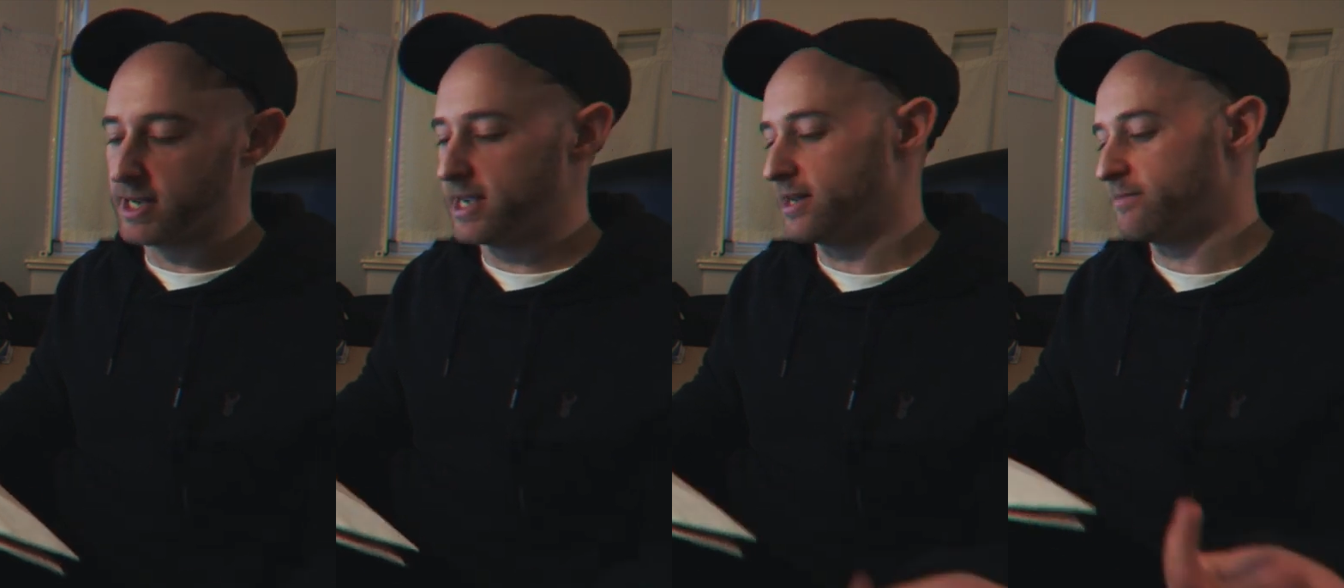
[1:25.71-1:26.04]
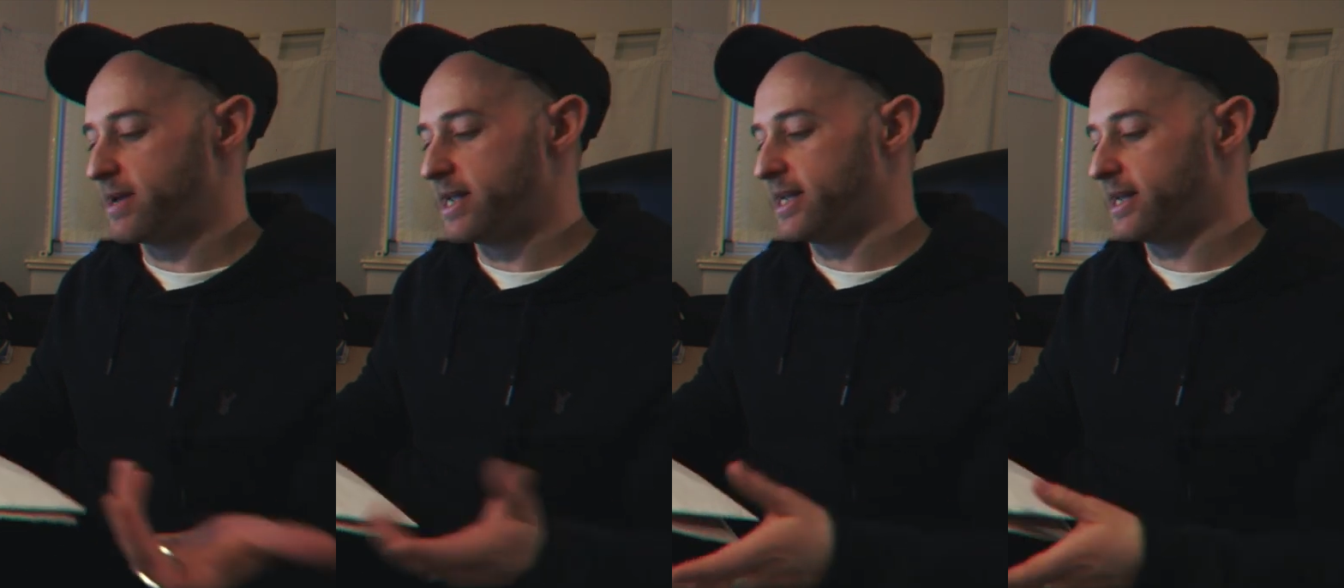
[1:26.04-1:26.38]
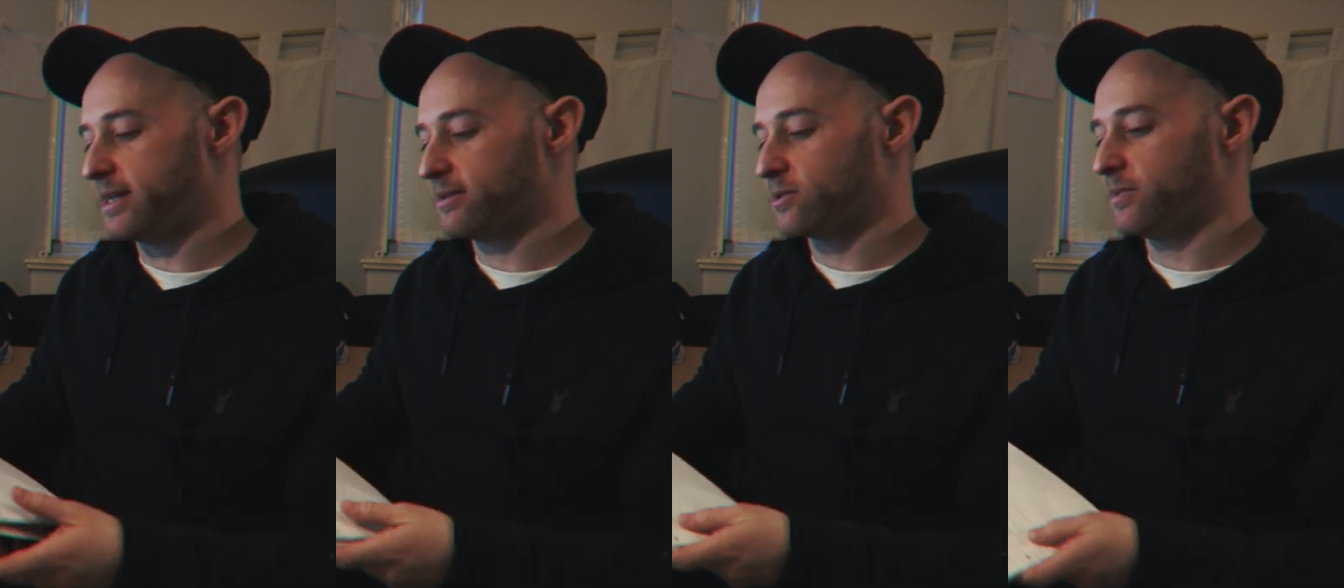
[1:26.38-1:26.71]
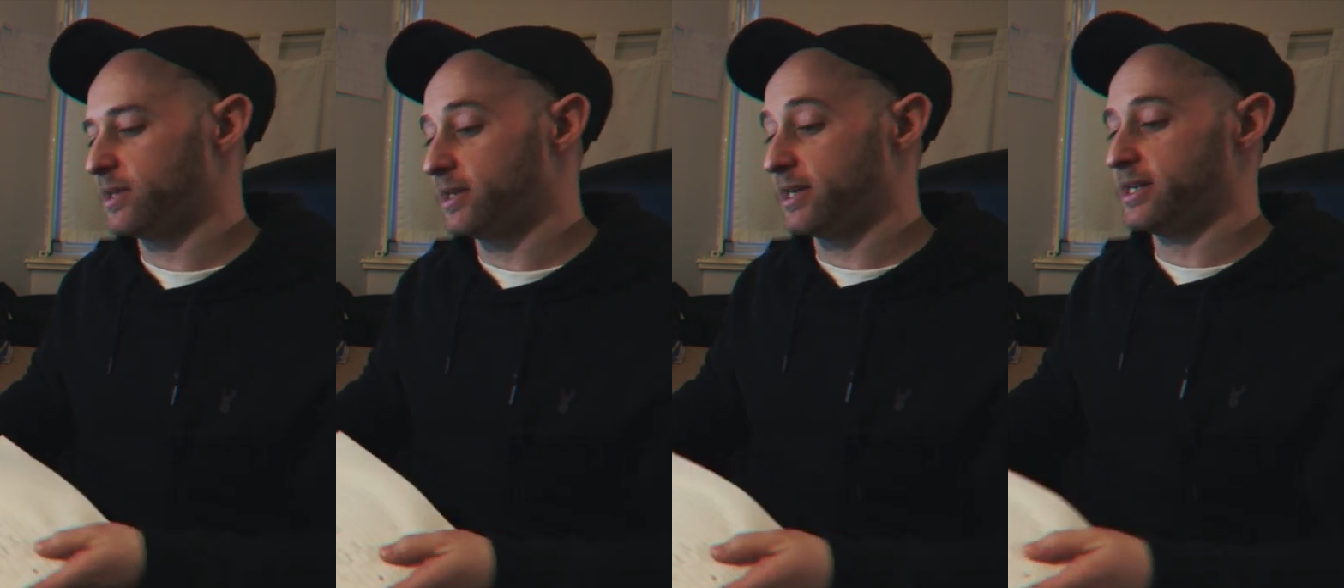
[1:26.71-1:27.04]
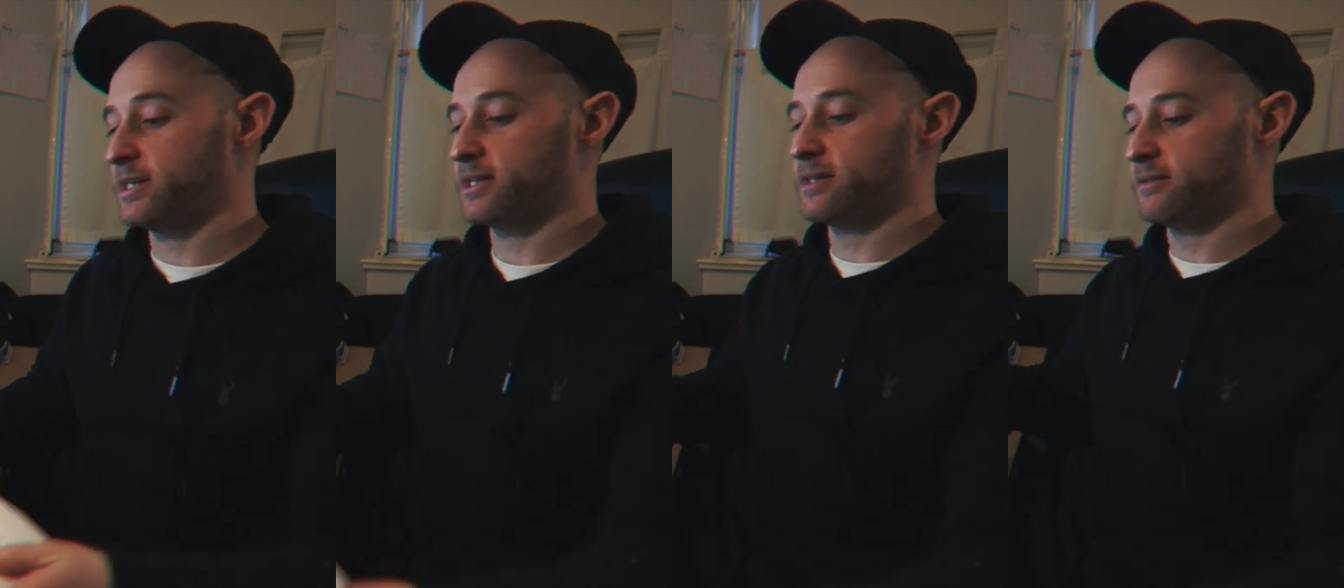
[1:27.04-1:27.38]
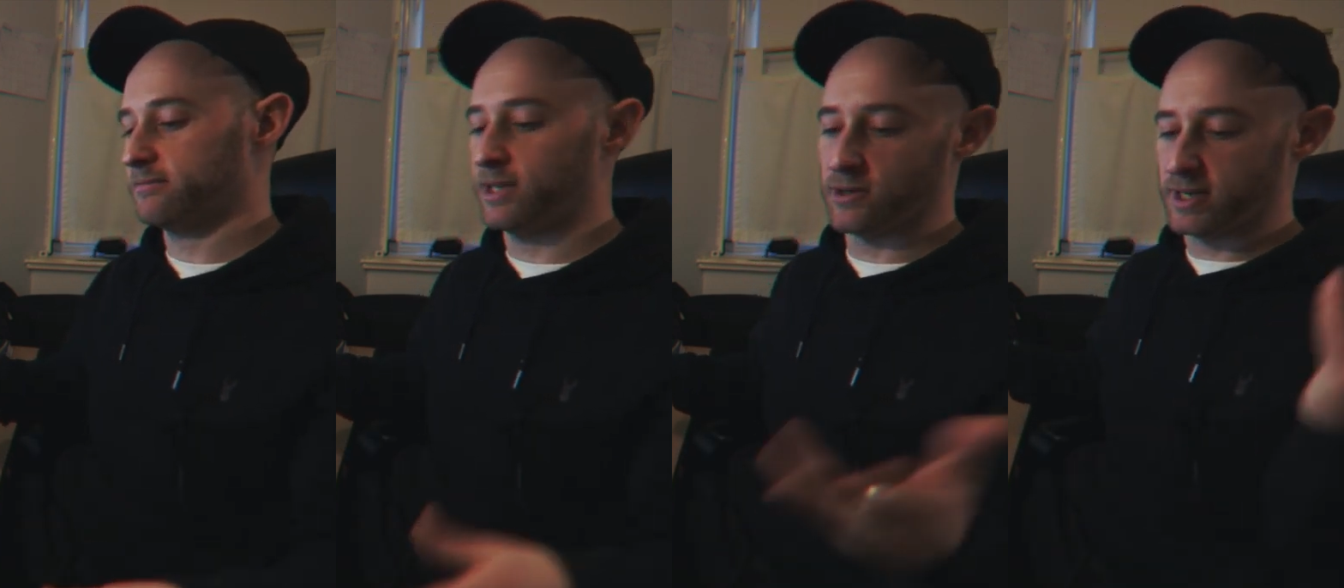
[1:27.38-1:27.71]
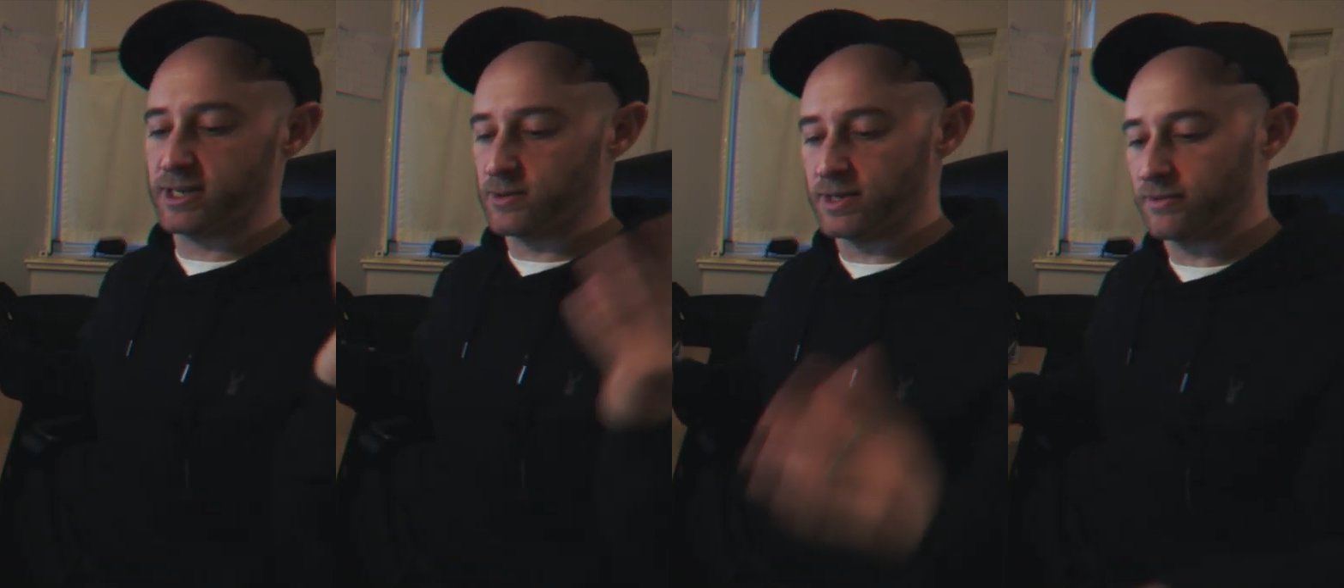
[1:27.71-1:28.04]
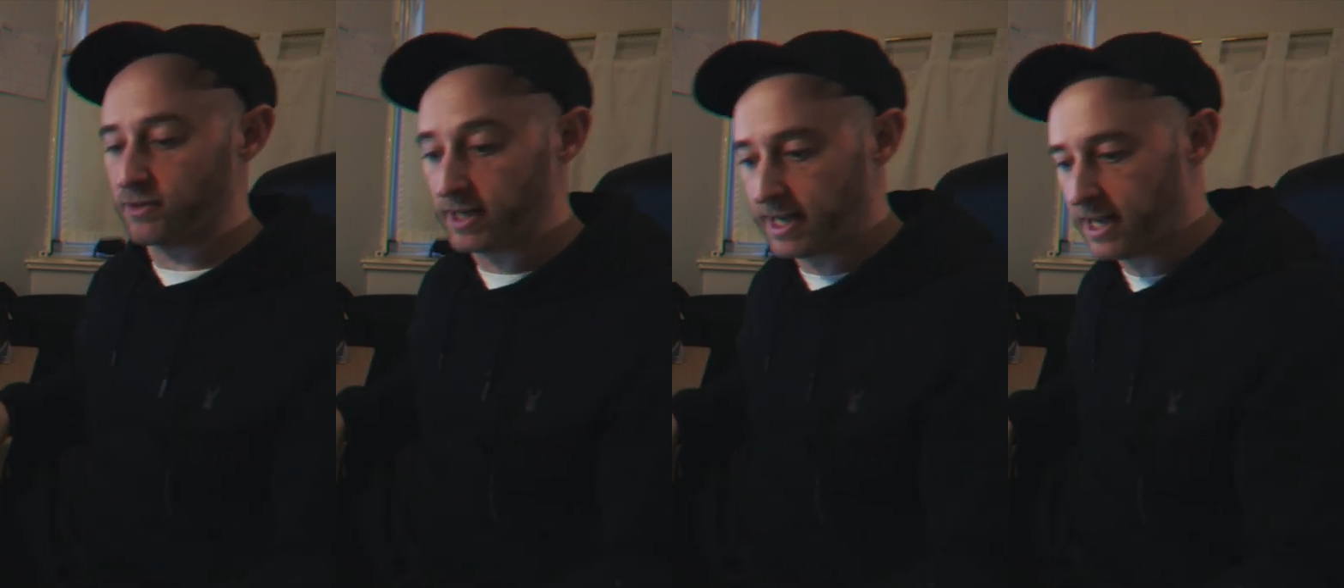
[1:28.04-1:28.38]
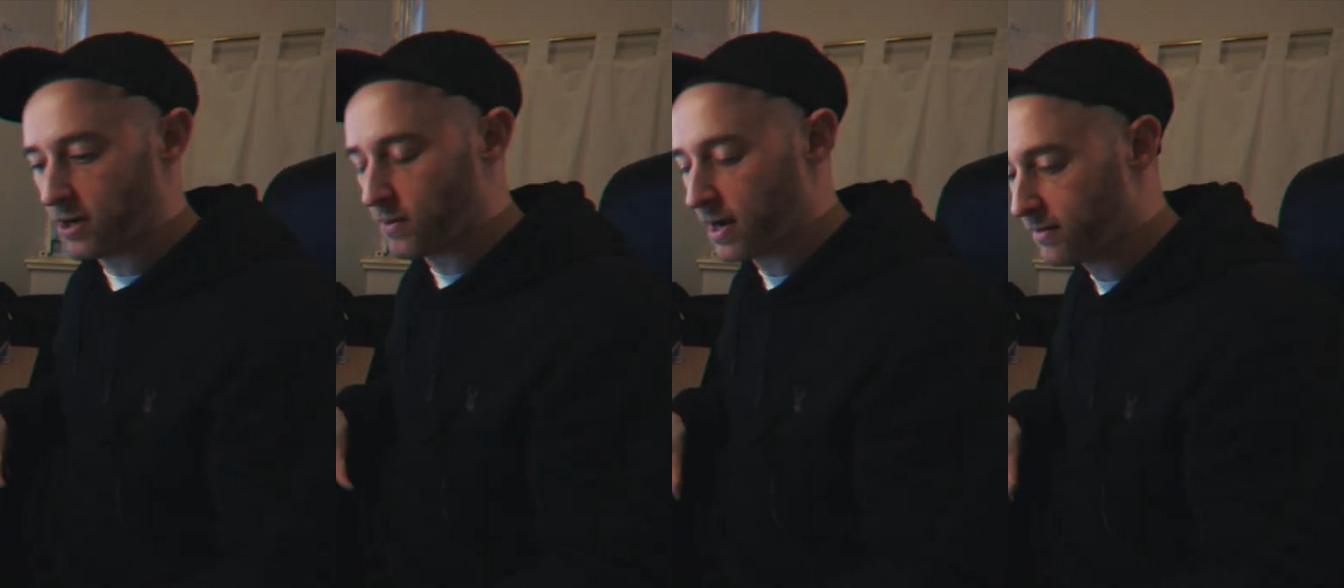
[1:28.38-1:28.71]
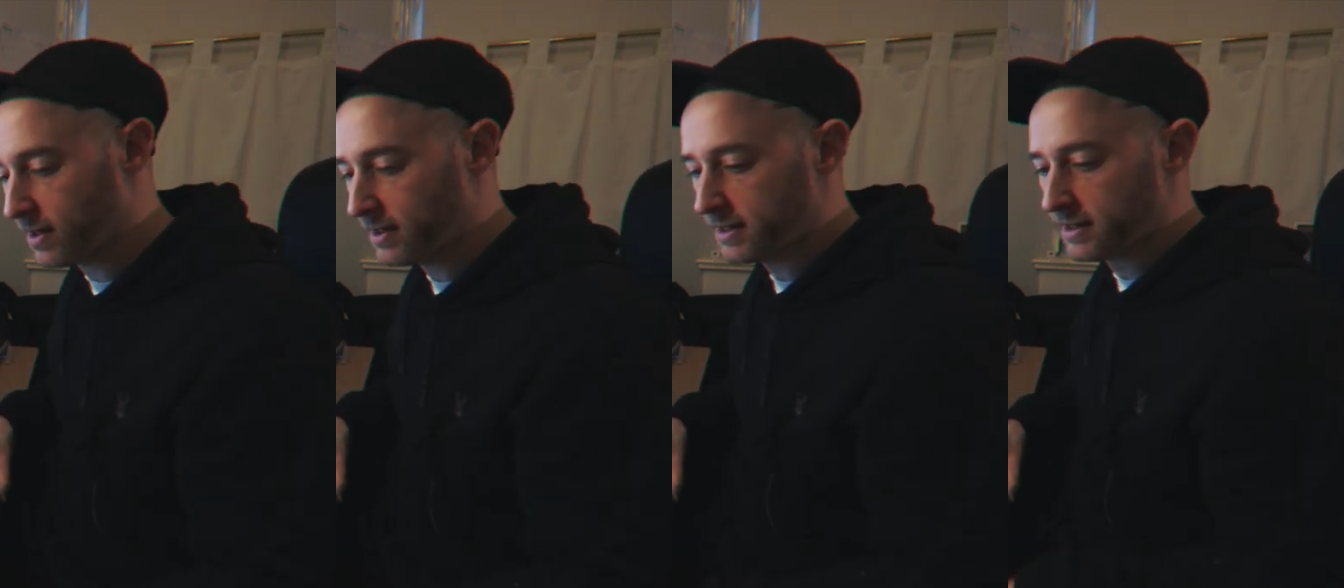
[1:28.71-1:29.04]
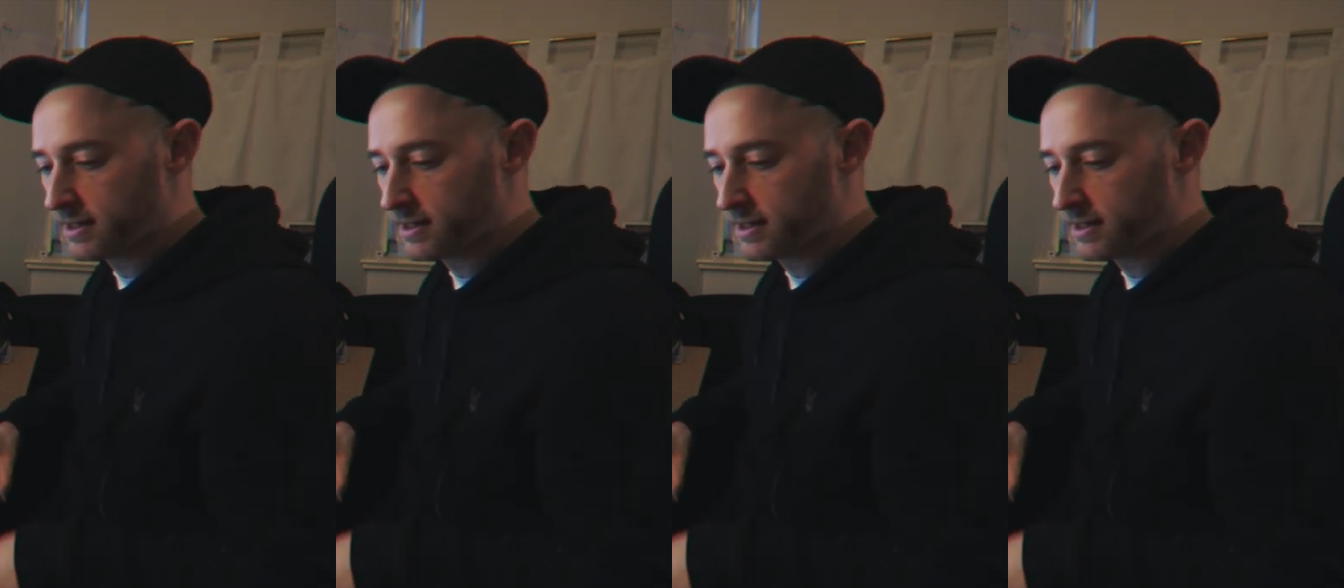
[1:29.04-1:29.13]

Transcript: key and make it something that it's, you know, into a different key or whatever.